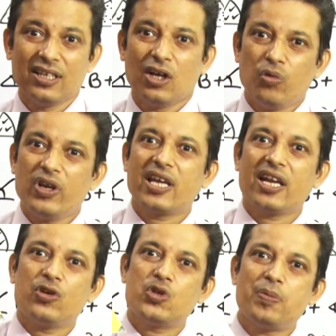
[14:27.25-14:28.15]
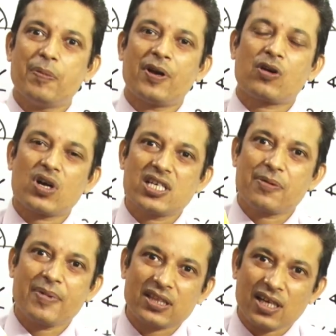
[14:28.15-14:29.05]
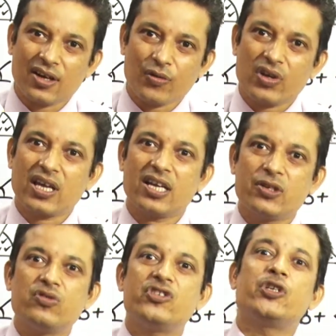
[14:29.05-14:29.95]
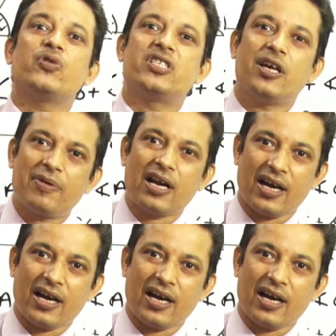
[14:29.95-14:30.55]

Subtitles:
We can use paper cutting method, we can use GeoGebra.